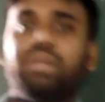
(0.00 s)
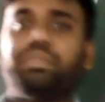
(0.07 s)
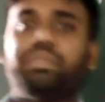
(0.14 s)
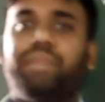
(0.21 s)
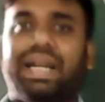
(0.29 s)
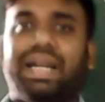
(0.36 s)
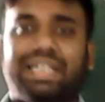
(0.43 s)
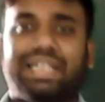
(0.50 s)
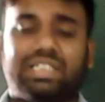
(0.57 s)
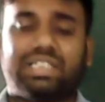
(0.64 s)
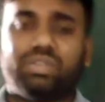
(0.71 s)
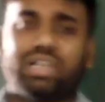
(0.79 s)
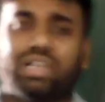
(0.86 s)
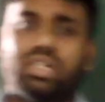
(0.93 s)
magnet. You
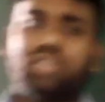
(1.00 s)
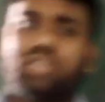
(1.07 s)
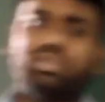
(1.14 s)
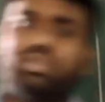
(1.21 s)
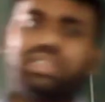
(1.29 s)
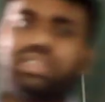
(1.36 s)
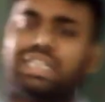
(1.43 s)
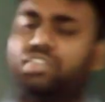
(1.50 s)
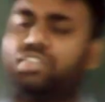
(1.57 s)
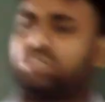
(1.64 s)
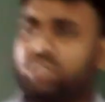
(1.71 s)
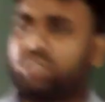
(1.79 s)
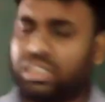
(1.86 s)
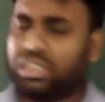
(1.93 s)
can control the
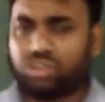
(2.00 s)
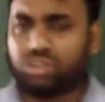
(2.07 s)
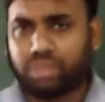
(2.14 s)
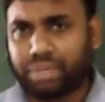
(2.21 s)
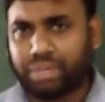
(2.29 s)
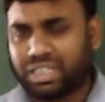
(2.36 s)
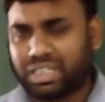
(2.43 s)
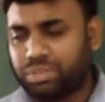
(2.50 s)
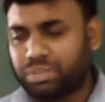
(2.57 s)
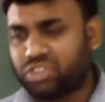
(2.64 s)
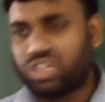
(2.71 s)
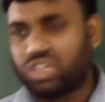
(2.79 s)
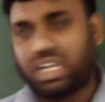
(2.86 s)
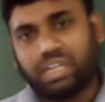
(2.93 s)
strength of the magnet means
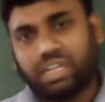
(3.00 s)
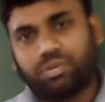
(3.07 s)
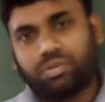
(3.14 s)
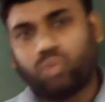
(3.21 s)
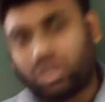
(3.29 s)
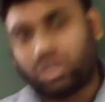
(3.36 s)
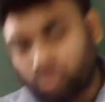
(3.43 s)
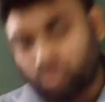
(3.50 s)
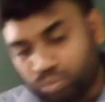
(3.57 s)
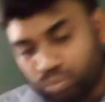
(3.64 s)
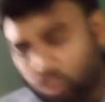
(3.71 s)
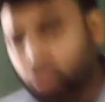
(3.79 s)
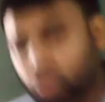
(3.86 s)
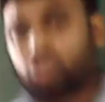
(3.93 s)
if you want to more
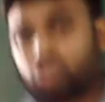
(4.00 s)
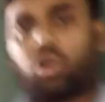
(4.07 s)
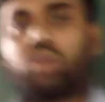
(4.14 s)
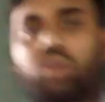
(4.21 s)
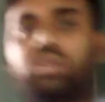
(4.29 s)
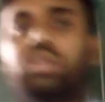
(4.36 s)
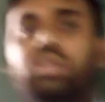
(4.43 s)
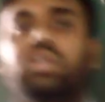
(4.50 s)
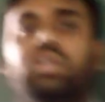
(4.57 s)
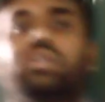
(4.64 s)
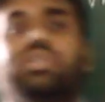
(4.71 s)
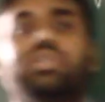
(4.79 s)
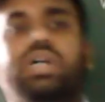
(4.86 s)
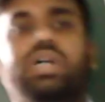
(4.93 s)
strong
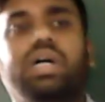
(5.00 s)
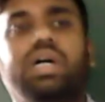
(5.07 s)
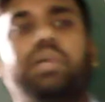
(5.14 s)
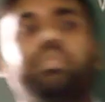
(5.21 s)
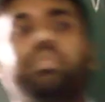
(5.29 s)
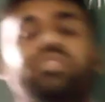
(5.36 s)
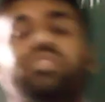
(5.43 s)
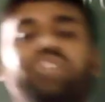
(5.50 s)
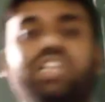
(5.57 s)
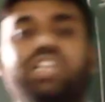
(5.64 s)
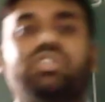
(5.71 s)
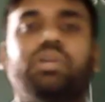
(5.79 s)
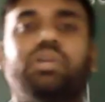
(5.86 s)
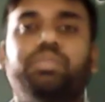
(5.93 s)

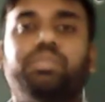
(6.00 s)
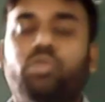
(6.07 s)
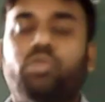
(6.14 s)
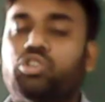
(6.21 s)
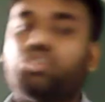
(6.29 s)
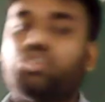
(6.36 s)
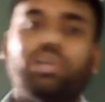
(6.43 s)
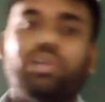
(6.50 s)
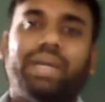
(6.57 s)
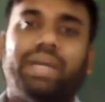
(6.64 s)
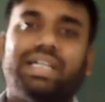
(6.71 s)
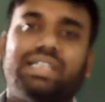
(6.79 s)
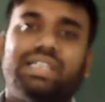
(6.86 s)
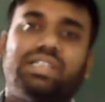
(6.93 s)

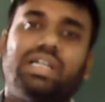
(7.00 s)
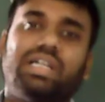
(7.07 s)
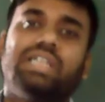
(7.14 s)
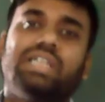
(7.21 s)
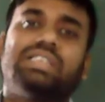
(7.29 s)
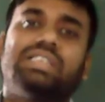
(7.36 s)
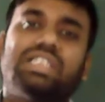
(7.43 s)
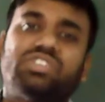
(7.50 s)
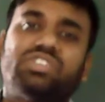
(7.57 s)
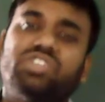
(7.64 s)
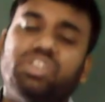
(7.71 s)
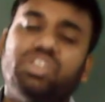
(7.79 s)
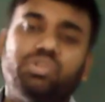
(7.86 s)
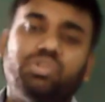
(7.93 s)
magnet. Just
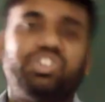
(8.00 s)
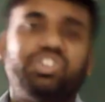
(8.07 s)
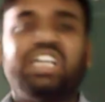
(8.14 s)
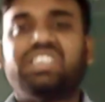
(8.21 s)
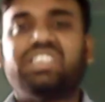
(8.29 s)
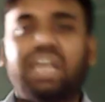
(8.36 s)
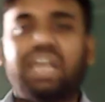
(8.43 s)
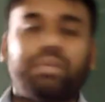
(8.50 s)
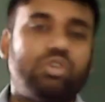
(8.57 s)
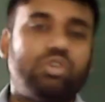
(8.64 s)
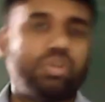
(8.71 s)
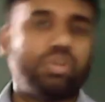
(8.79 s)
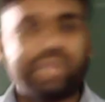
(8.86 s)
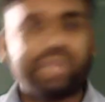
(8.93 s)
you change the amount
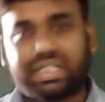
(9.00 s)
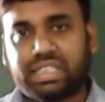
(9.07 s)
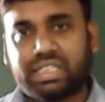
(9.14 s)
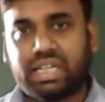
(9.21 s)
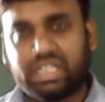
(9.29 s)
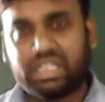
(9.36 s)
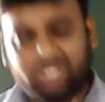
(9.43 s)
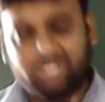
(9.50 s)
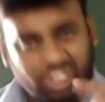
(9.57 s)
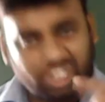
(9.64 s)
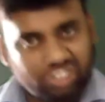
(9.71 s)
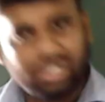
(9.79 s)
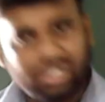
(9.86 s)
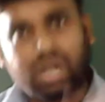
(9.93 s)
of electric current, change
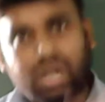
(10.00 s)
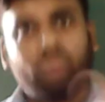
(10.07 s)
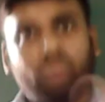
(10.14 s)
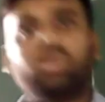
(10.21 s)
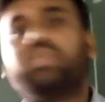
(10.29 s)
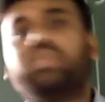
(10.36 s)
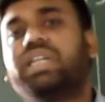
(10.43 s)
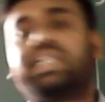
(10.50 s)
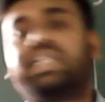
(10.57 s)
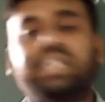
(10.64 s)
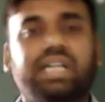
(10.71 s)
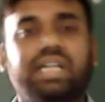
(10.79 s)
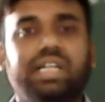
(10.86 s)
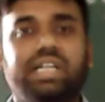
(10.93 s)
the round of the electric
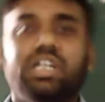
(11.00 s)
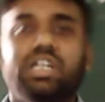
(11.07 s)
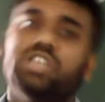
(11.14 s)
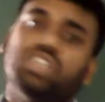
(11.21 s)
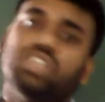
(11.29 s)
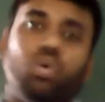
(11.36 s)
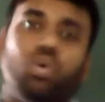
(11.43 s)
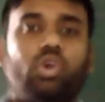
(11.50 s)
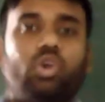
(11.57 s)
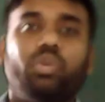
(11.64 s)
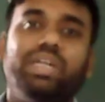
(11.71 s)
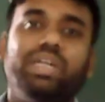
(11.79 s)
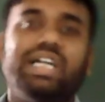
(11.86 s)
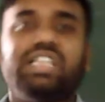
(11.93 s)
current, say
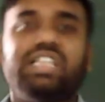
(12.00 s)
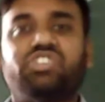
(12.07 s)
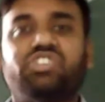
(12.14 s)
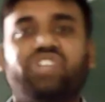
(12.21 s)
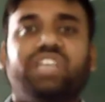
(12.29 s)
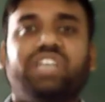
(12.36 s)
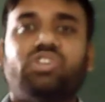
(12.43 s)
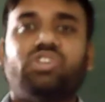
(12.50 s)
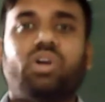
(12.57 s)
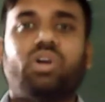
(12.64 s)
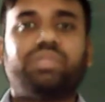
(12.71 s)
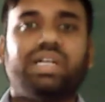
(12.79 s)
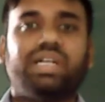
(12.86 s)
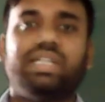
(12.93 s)
automatically strength of
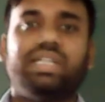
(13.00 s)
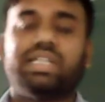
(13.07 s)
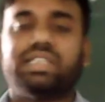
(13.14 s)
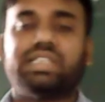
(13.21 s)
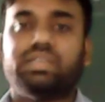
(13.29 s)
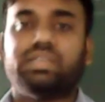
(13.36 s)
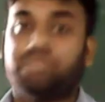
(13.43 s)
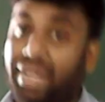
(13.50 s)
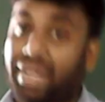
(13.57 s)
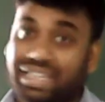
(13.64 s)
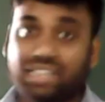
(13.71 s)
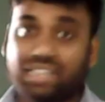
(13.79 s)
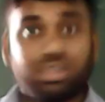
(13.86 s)
the electric magnet